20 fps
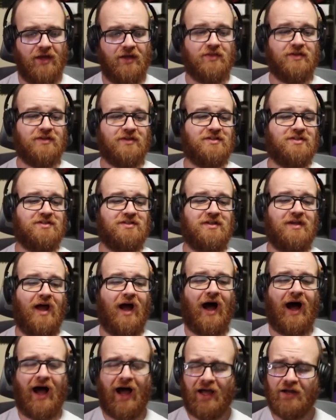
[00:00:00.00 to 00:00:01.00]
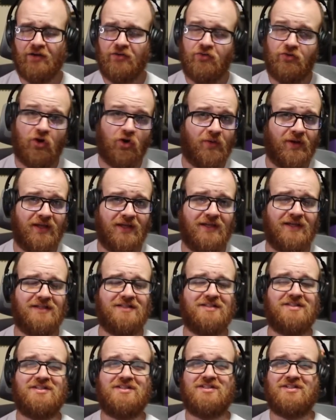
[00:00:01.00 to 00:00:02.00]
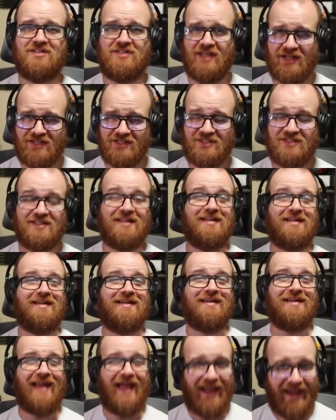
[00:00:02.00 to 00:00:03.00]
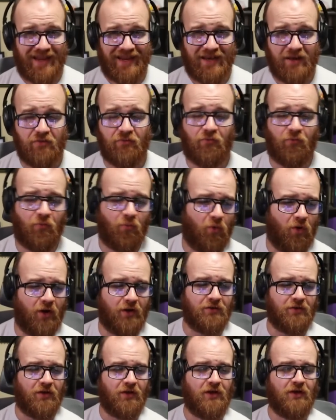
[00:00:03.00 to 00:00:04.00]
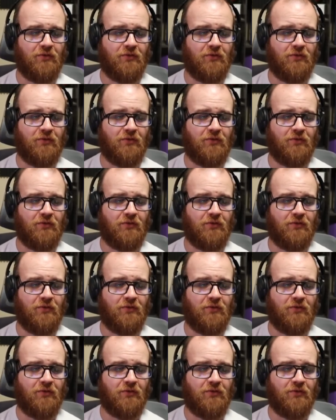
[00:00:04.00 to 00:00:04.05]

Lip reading: This is an ongoing 6 -1